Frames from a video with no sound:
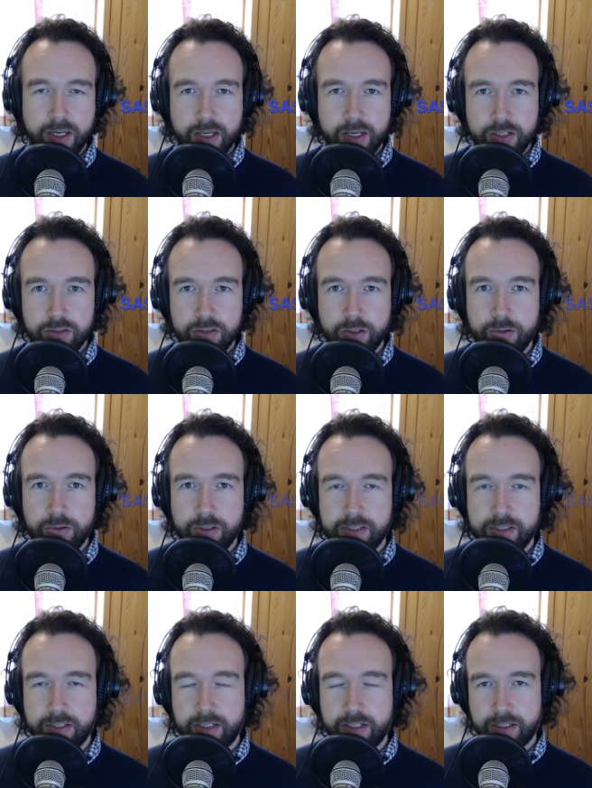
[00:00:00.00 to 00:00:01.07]
So
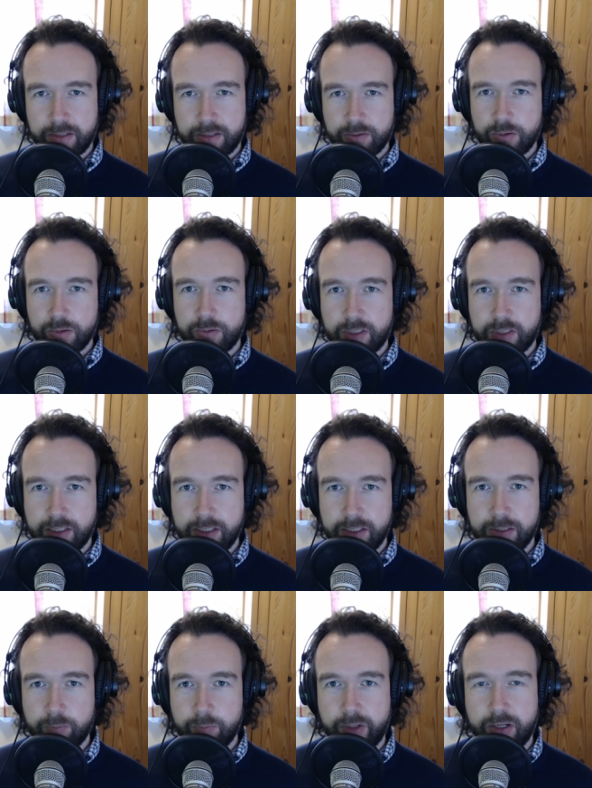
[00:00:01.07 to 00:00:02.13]
instead I recorded a
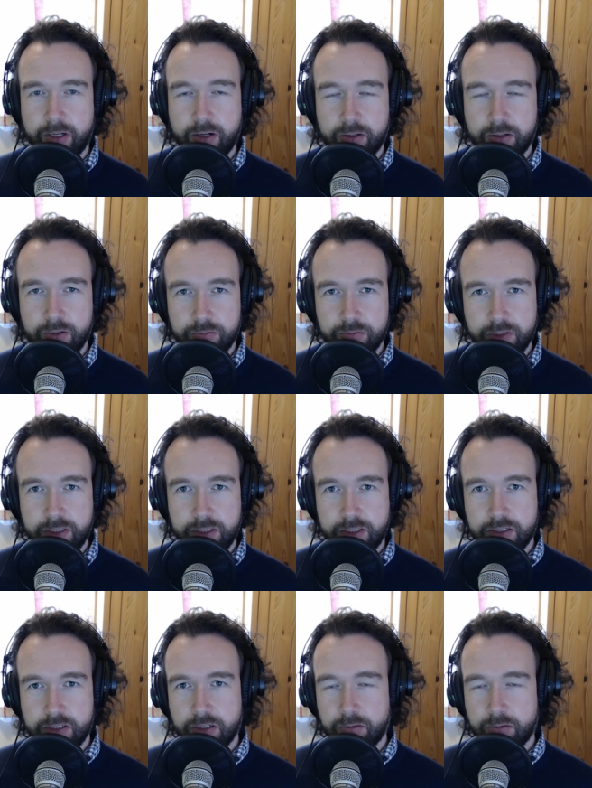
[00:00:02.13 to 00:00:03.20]
little bit of
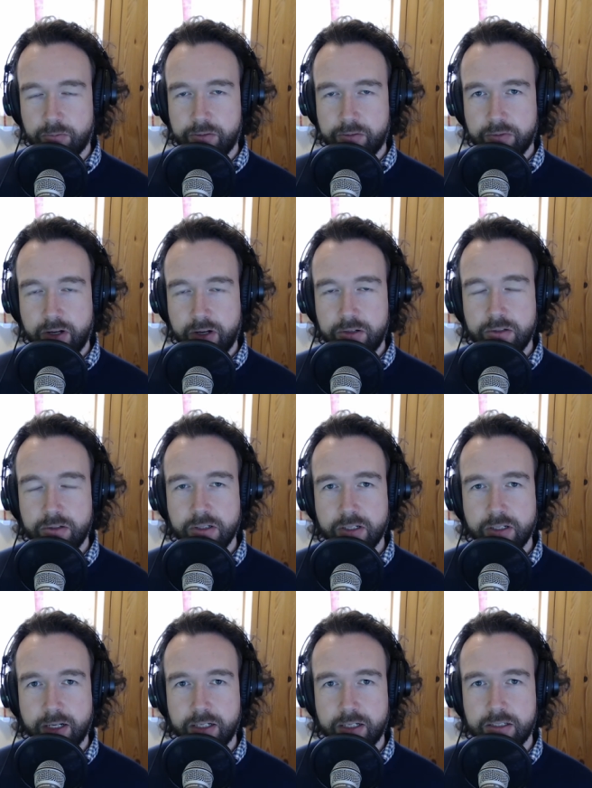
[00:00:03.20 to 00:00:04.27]
footage on my phone
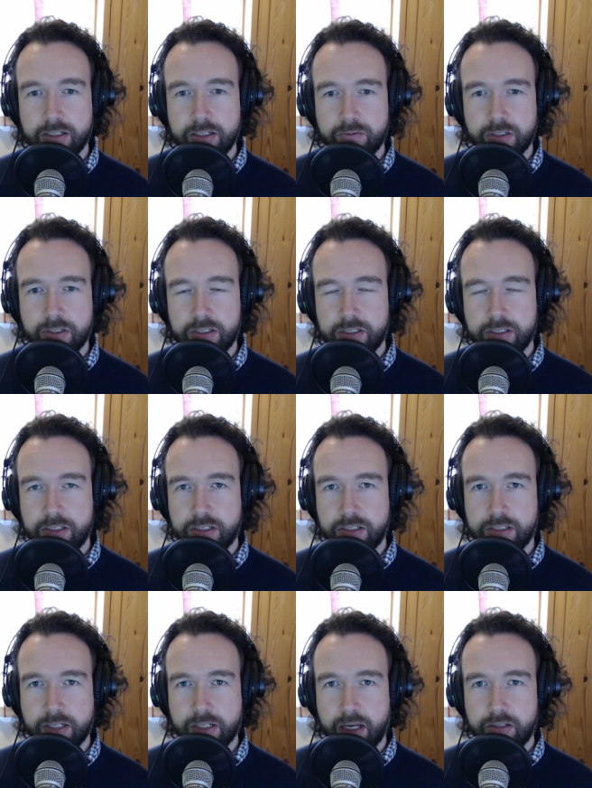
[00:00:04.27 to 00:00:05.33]
and I've kind of stitched it
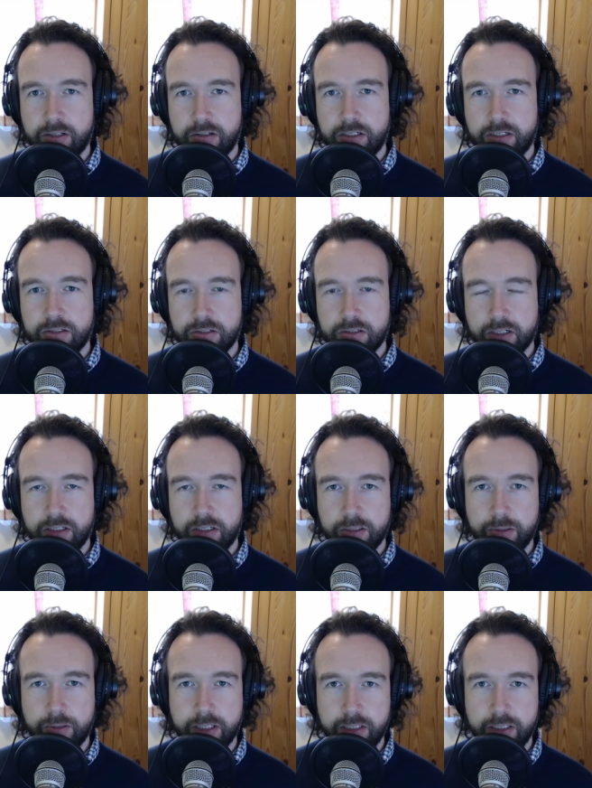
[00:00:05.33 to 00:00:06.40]
together and I'll just kind of
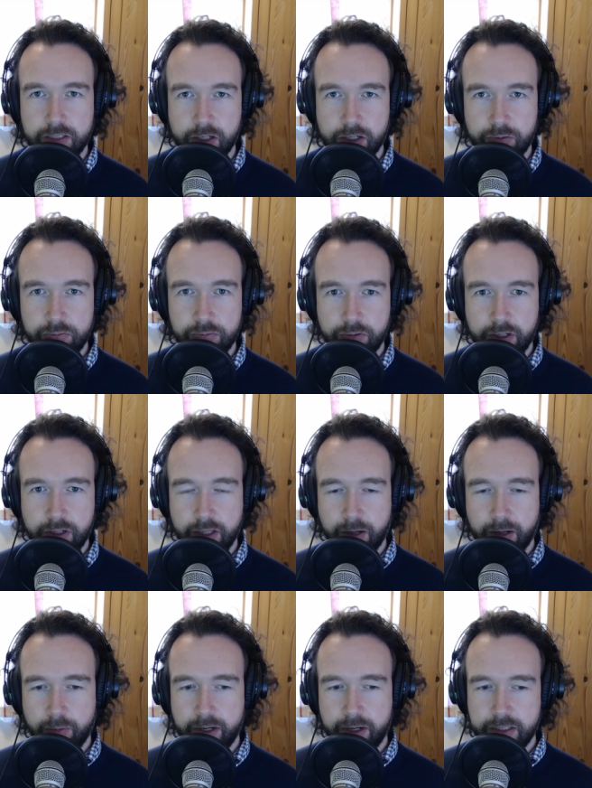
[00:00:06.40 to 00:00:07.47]
quickly go through it
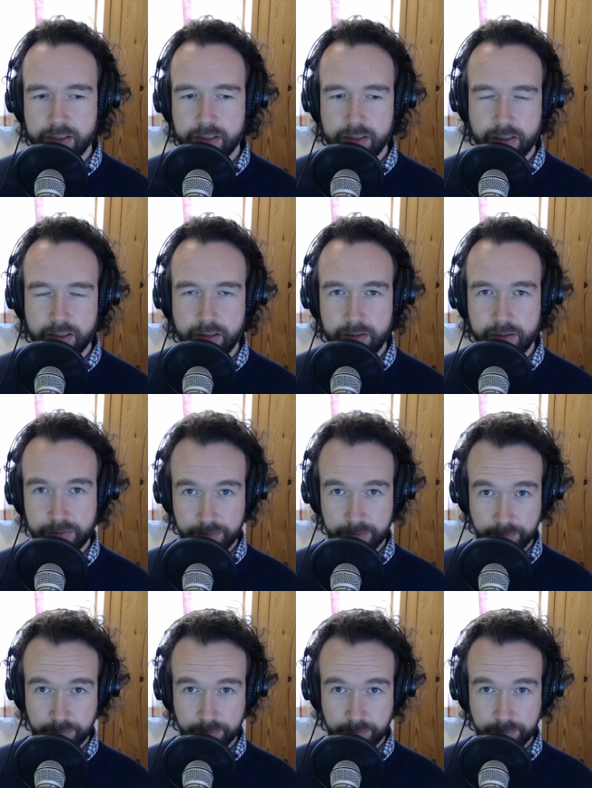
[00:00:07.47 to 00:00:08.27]
that way just to kind of